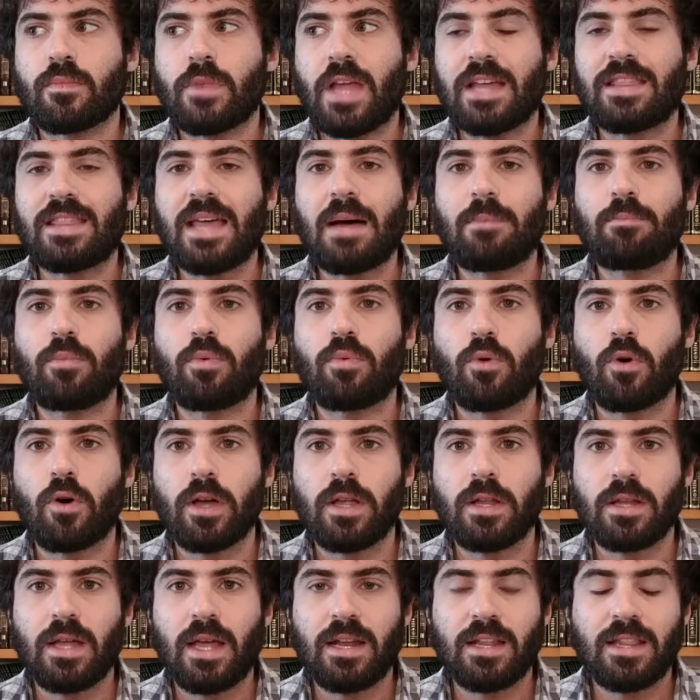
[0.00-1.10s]
at that
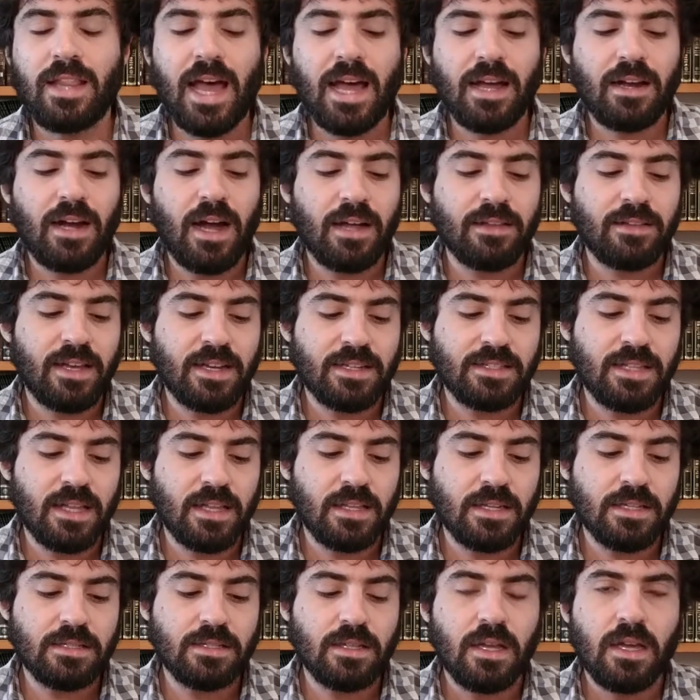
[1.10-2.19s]
point, and in that context at
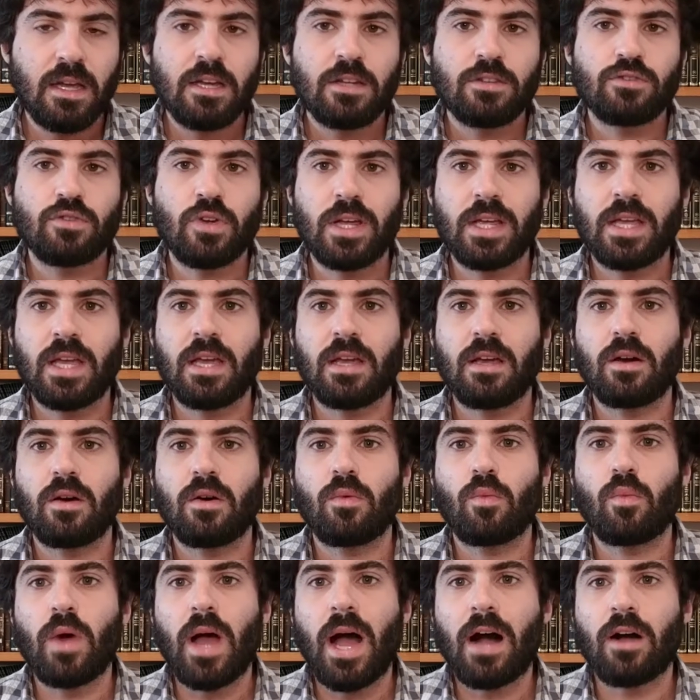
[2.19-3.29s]
least, drinking
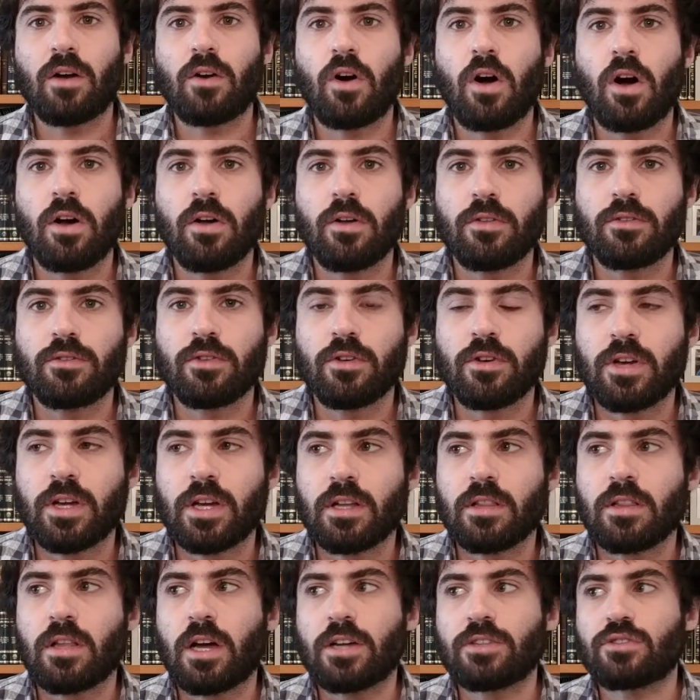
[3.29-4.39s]
alcohol
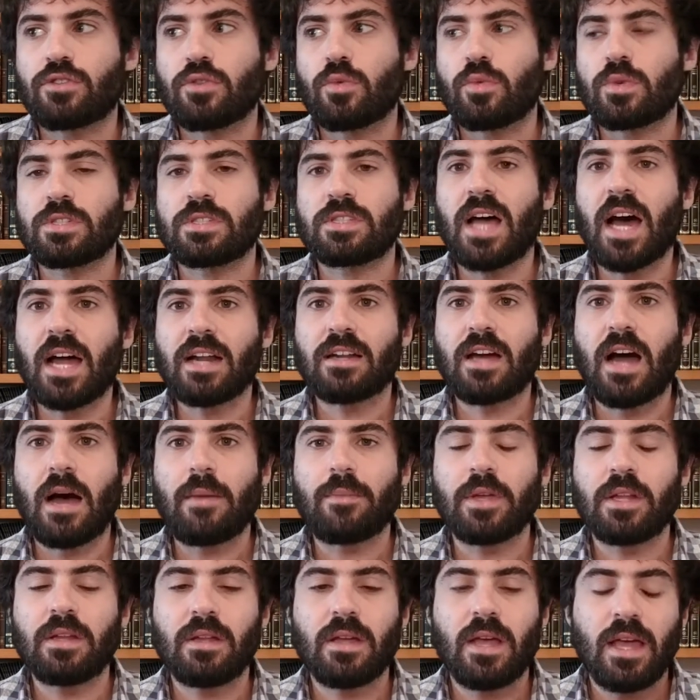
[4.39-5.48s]
during lunch was not
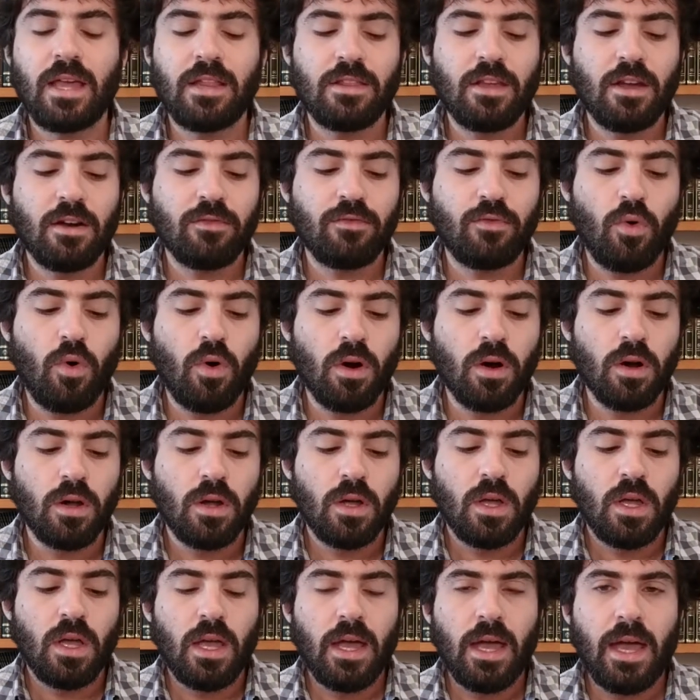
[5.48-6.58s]
common, and therefore
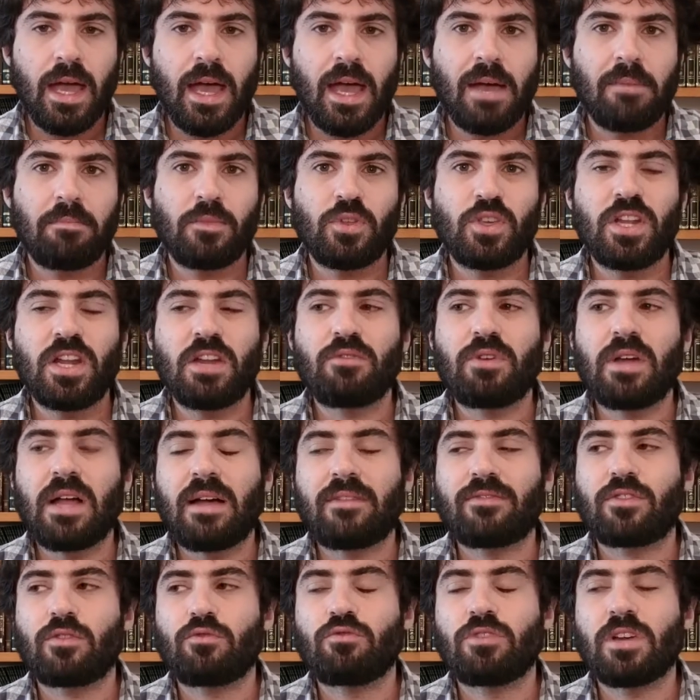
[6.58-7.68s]
um, you didn't really
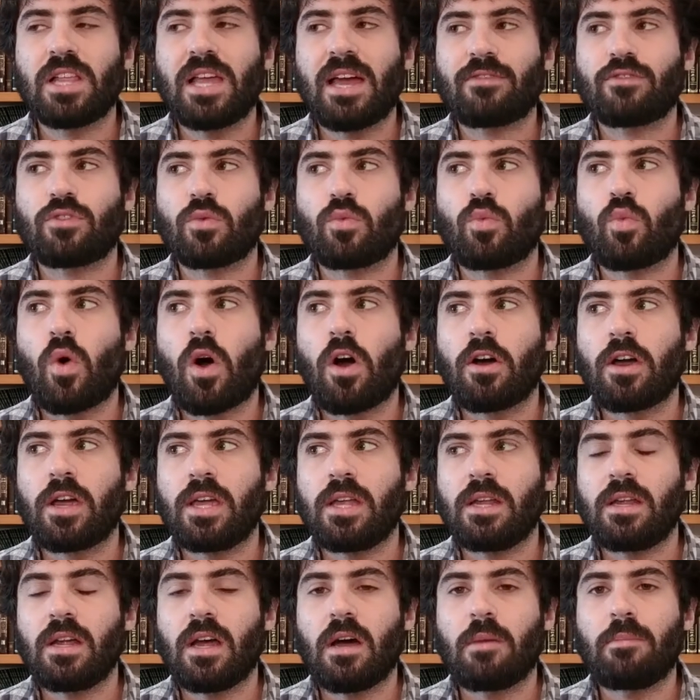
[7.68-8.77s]
have, to, really have to
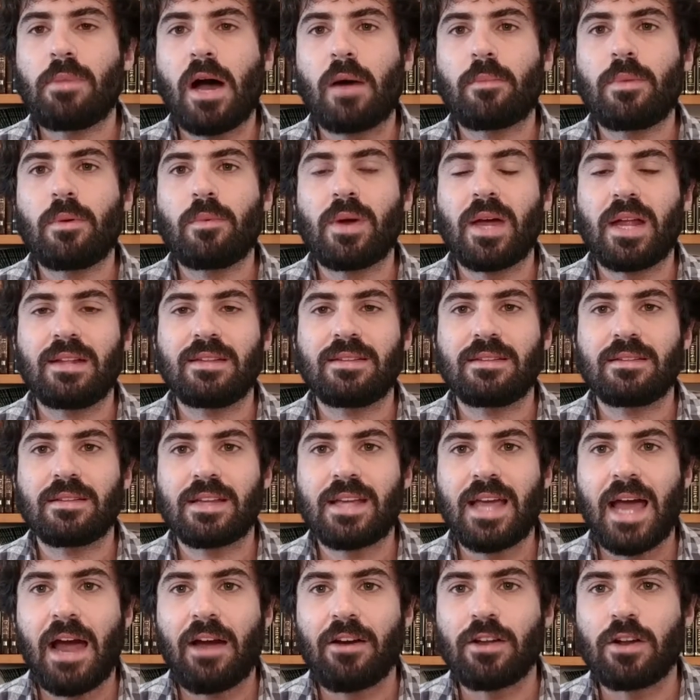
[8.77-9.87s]
worry about people getting
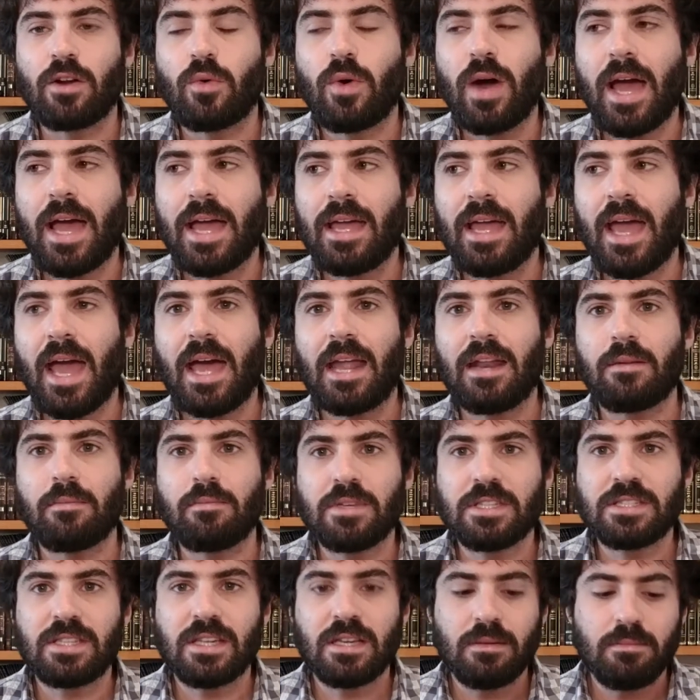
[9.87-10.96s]
carried away and
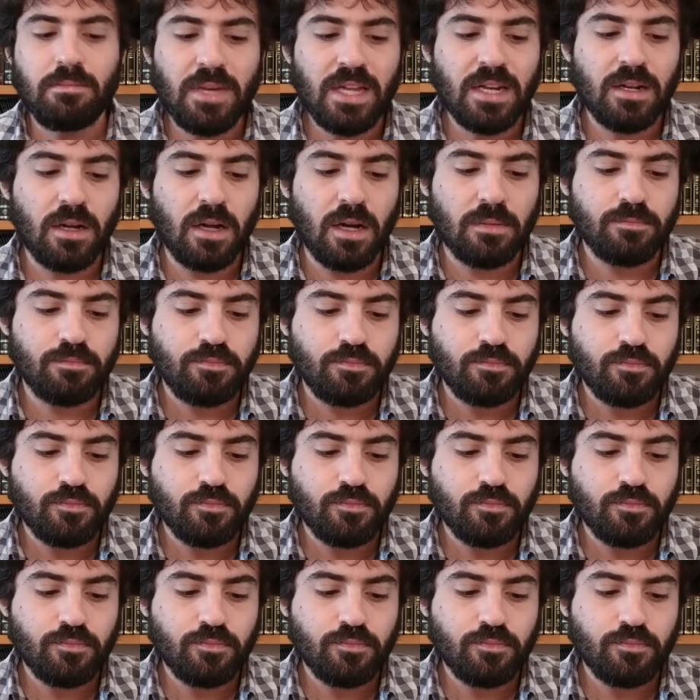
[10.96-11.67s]
missing mincha.